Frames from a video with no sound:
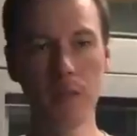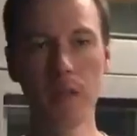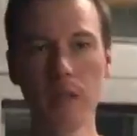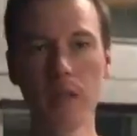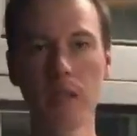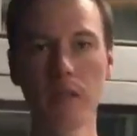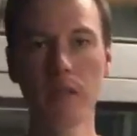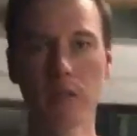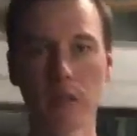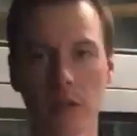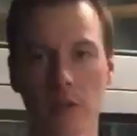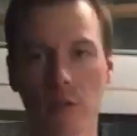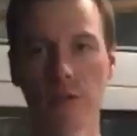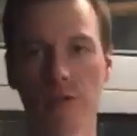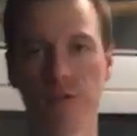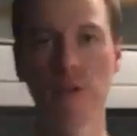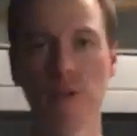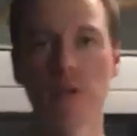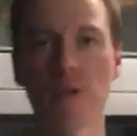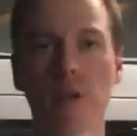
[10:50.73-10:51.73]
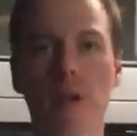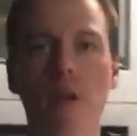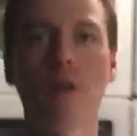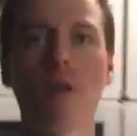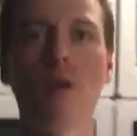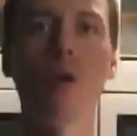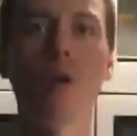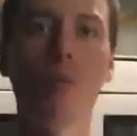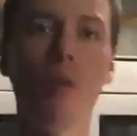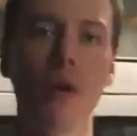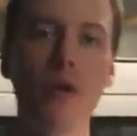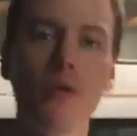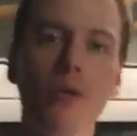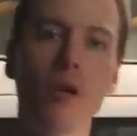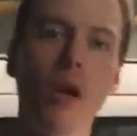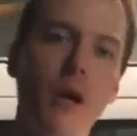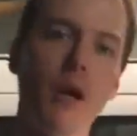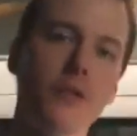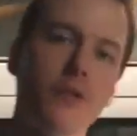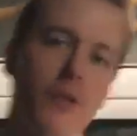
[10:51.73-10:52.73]
these in the refrigerator, or when you
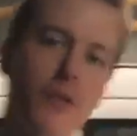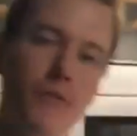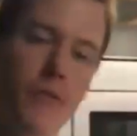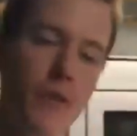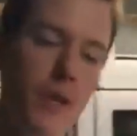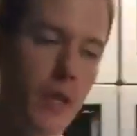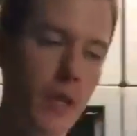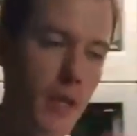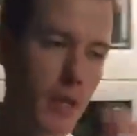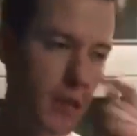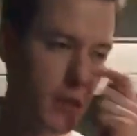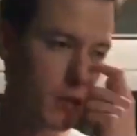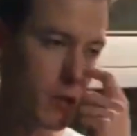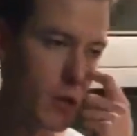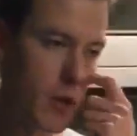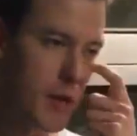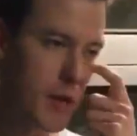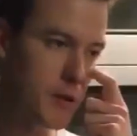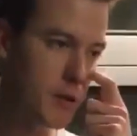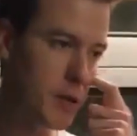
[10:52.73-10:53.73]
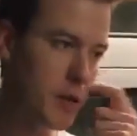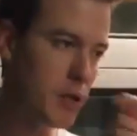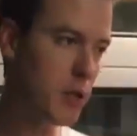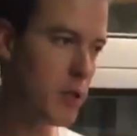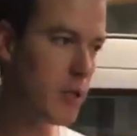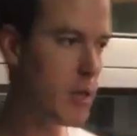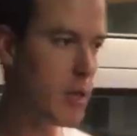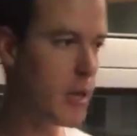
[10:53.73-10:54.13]
guys are feeding and transitioning